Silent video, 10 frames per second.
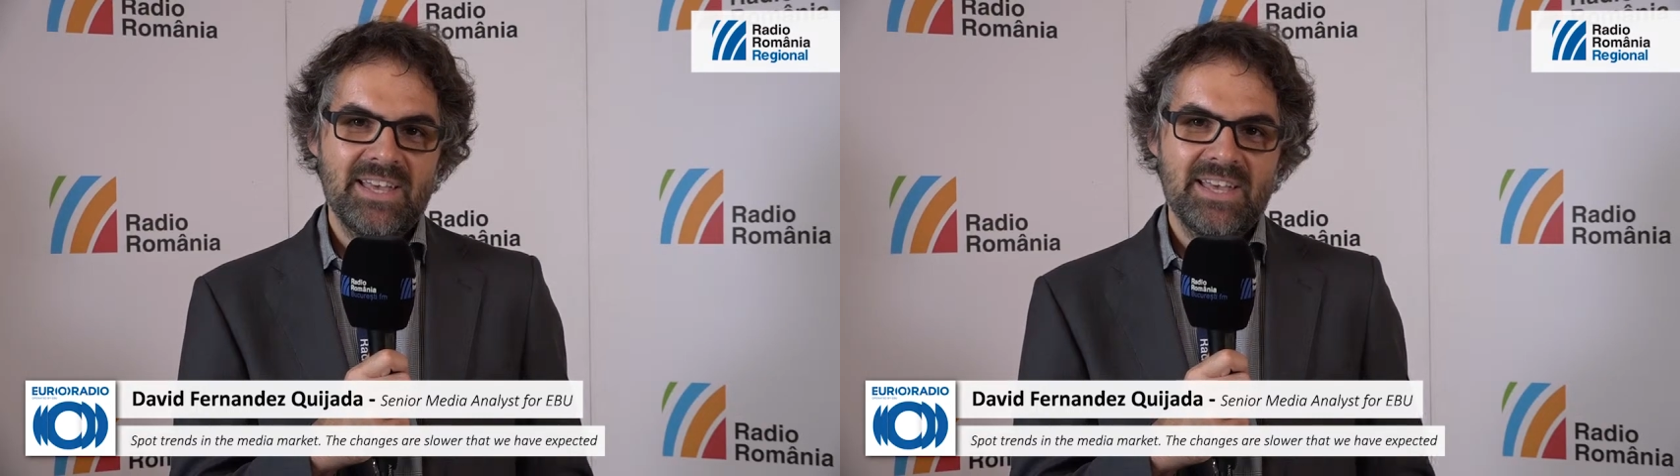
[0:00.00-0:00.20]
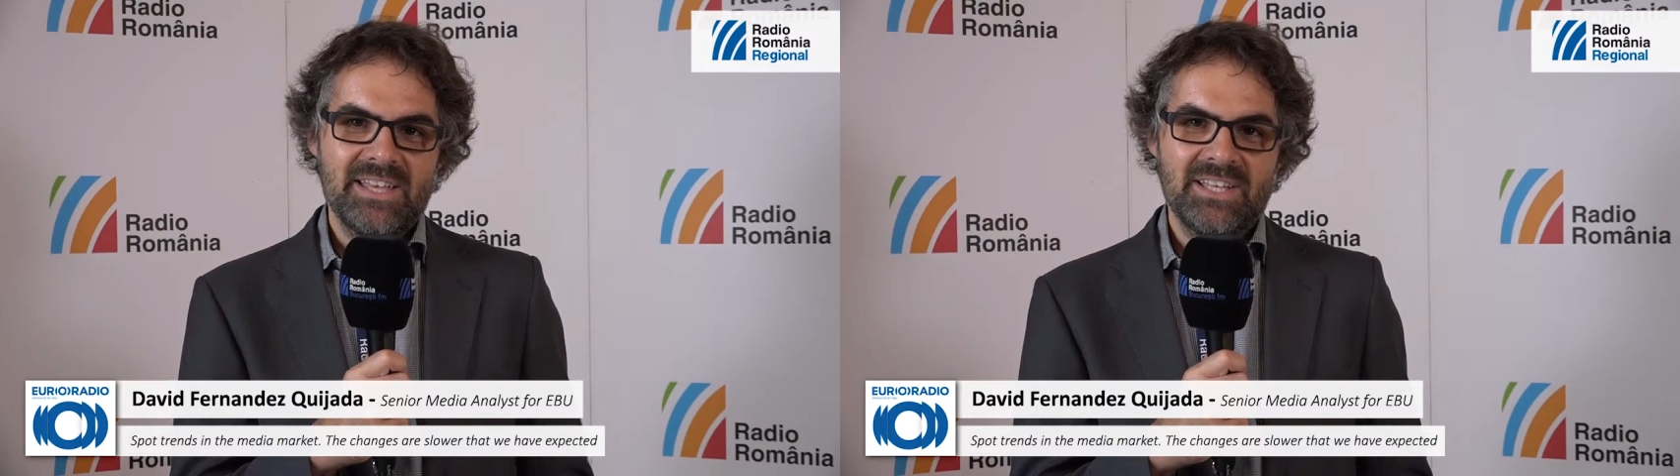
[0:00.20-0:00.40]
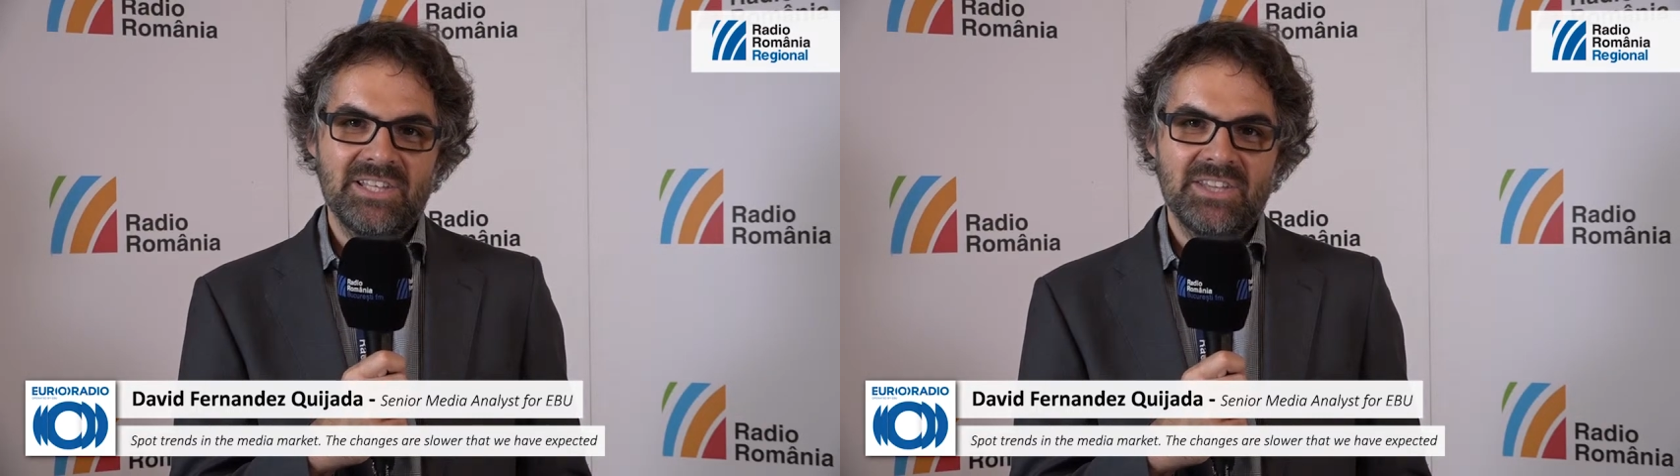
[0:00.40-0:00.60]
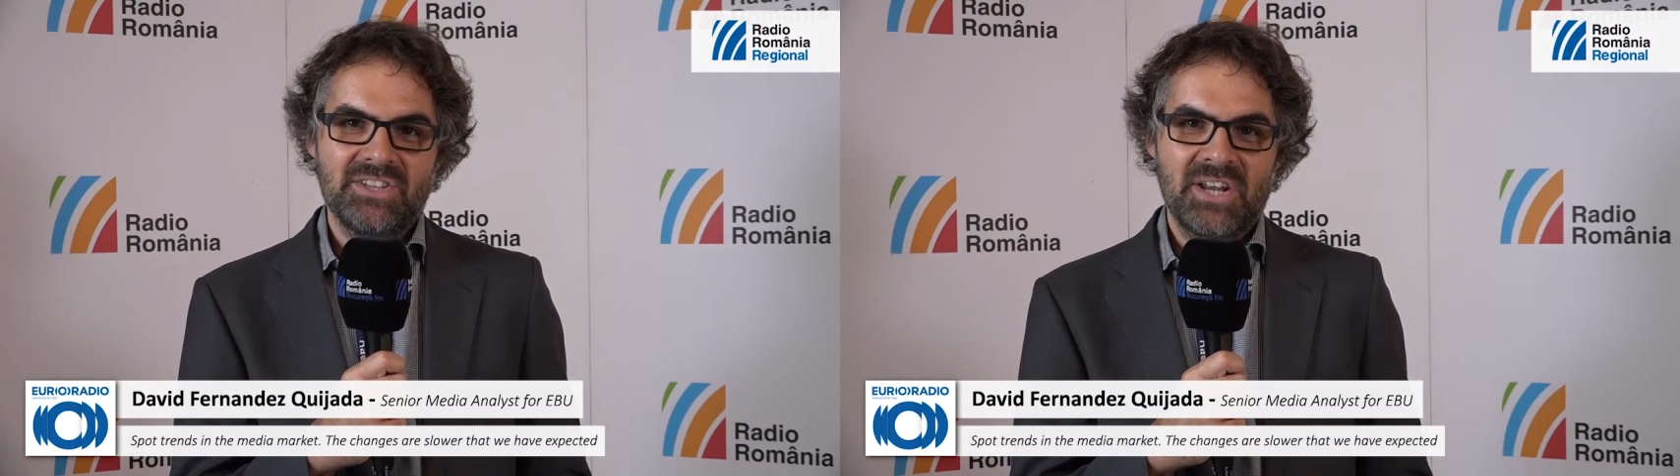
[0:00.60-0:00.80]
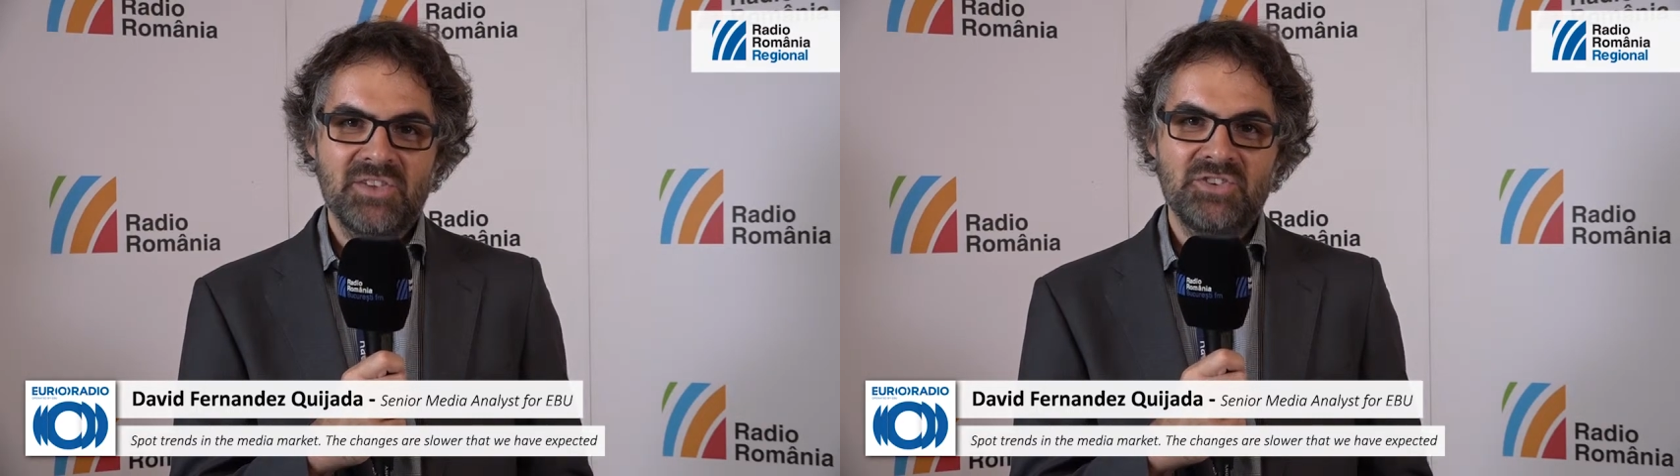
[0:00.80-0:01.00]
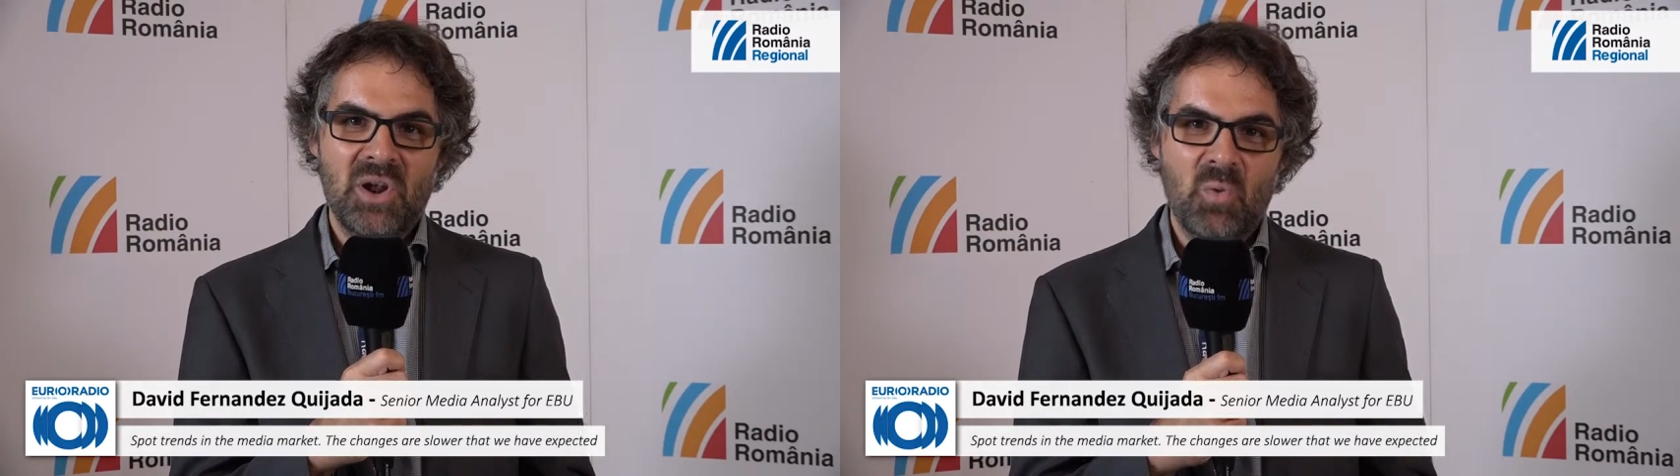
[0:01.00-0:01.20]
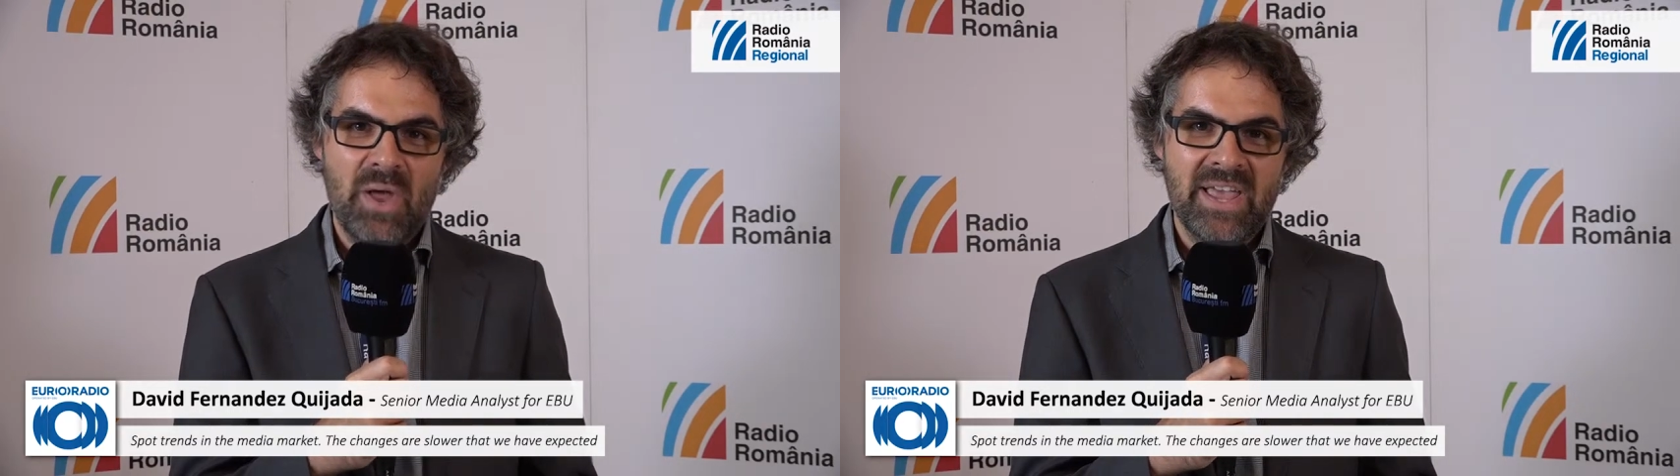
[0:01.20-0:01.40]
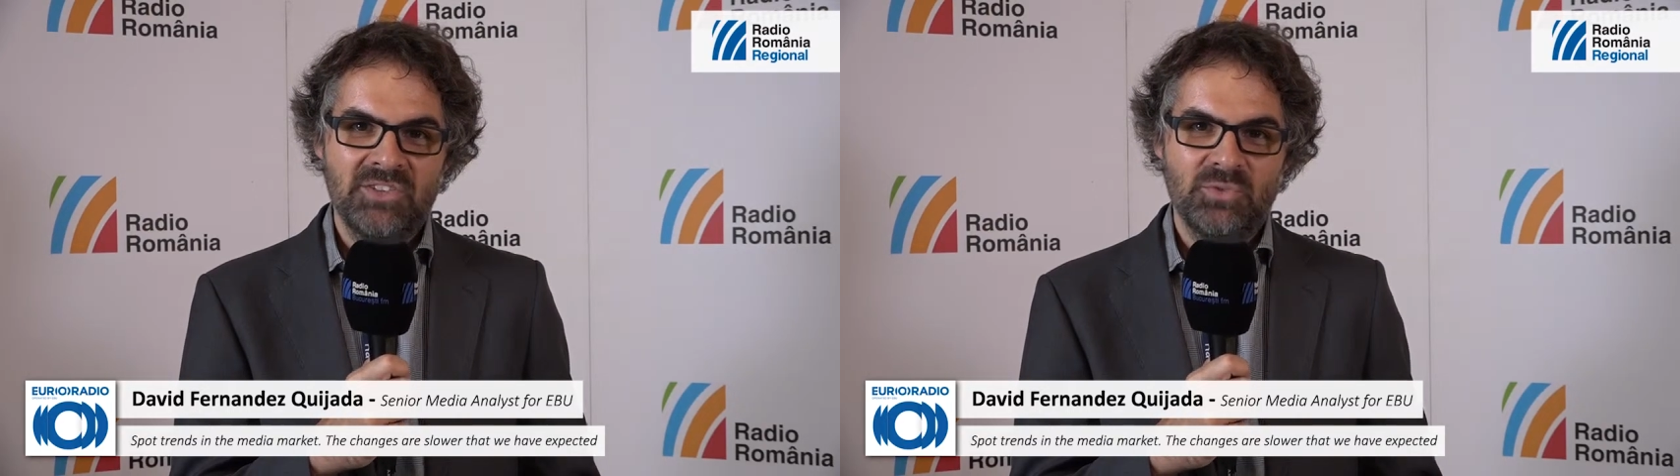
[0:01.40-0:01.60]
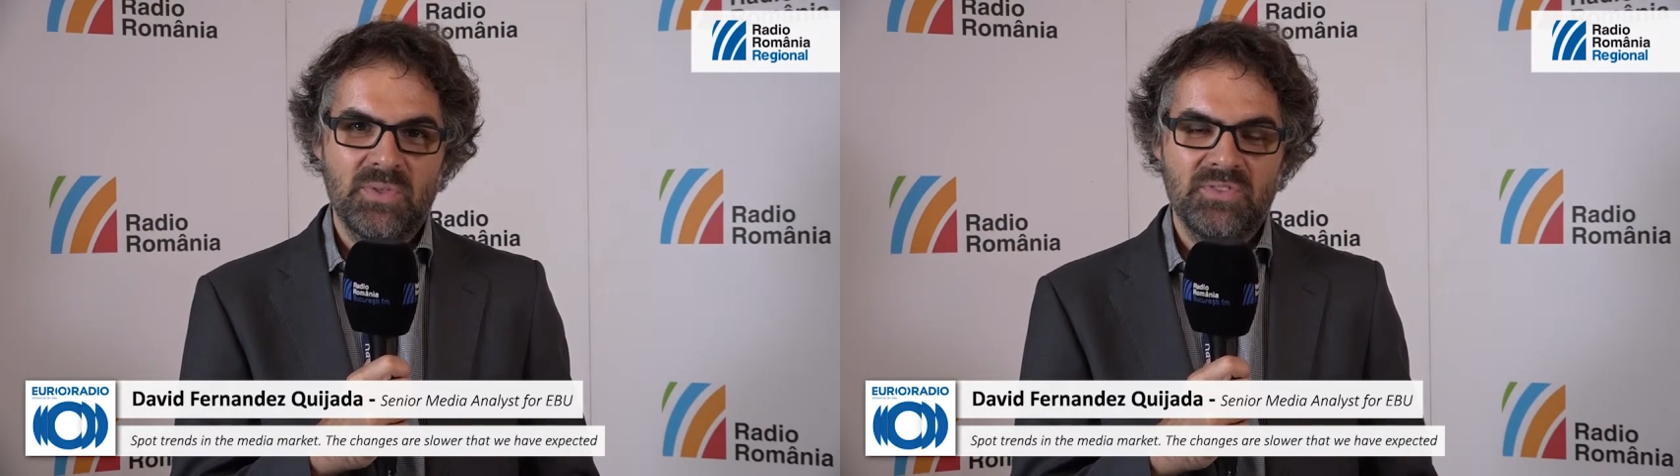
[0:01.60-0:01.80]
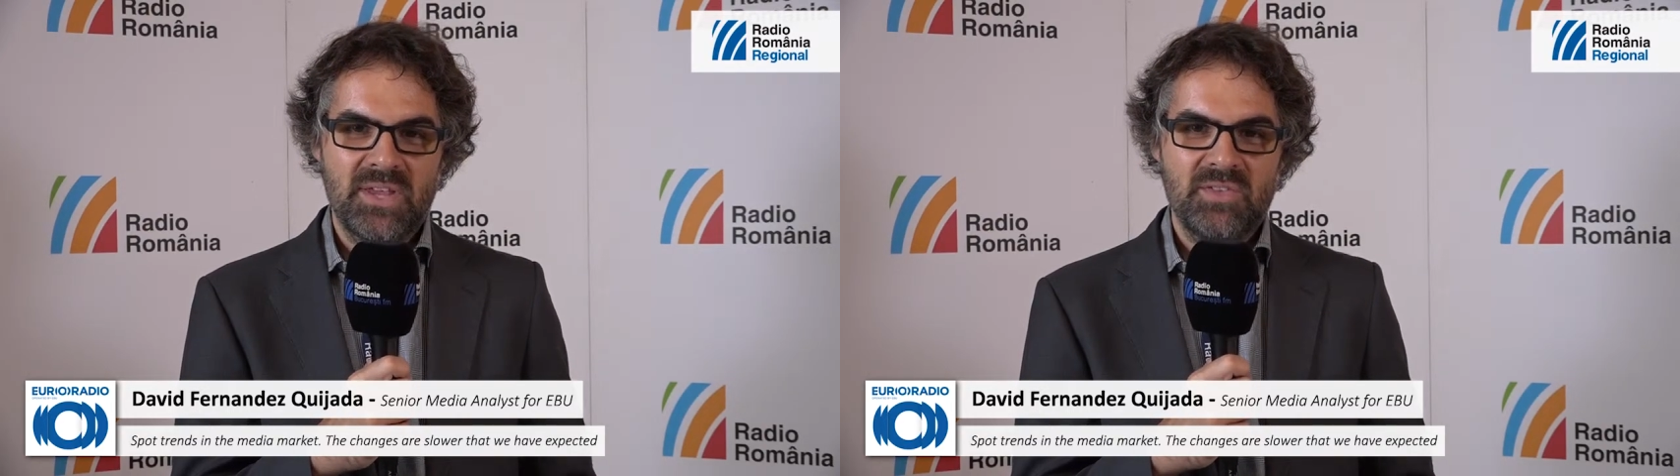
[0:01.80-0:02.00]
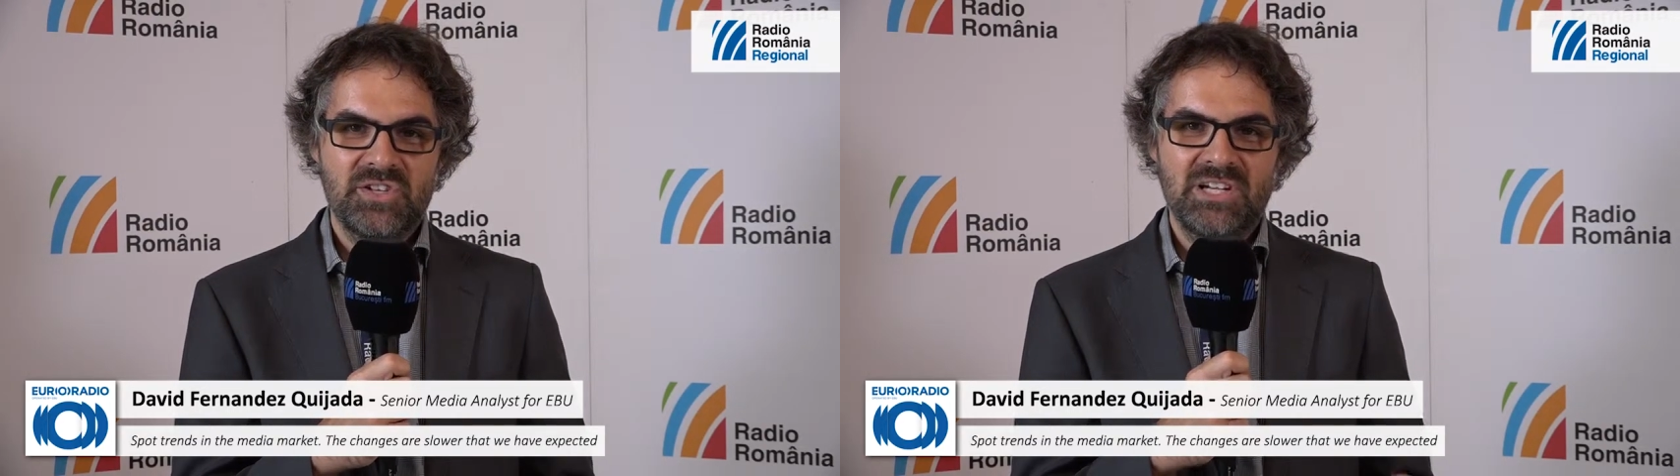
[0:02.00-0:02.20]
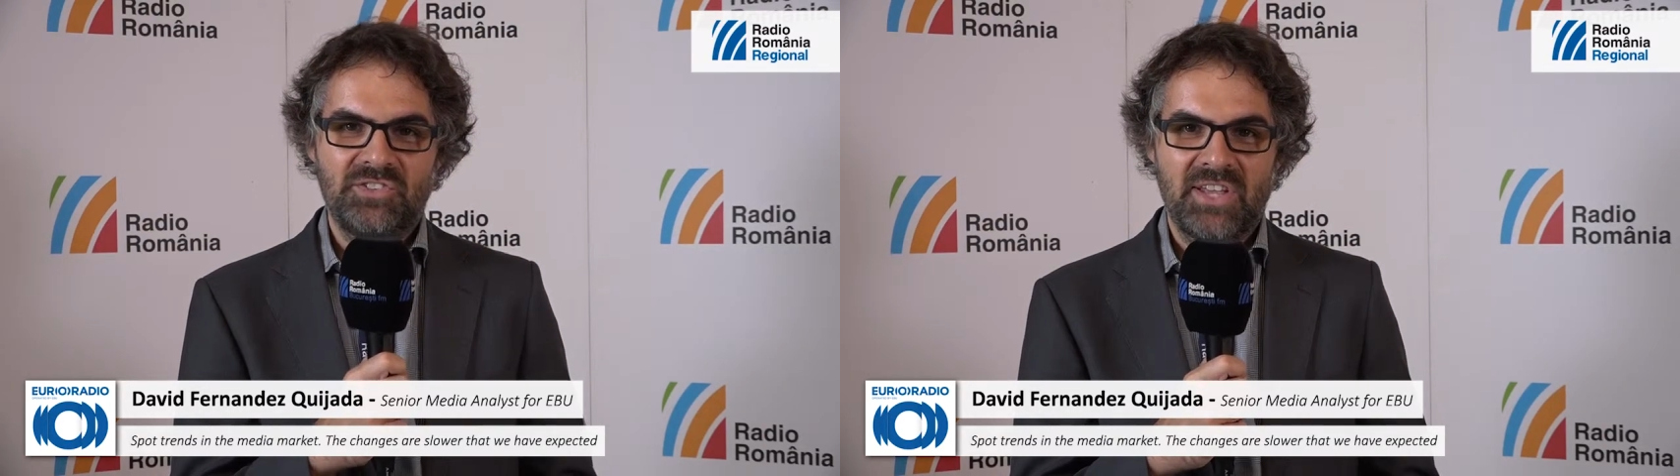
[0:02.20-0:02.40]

in traditional ways with traditional